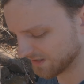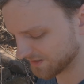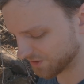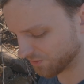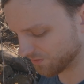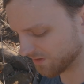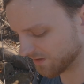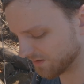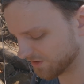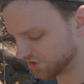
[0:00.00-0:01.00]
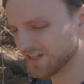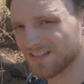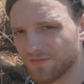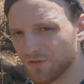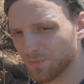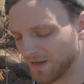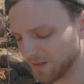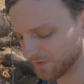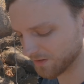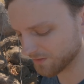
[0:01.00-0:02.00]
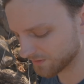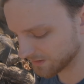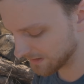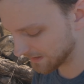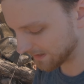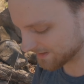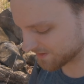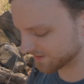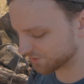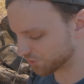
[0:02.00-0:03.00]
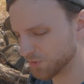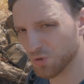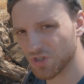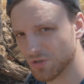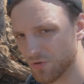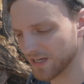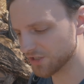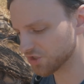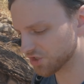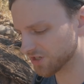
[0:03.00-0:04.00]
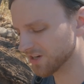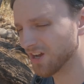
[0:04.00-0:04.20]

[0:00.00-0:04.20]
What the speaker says: So the genus Aphonopelma has a distribution range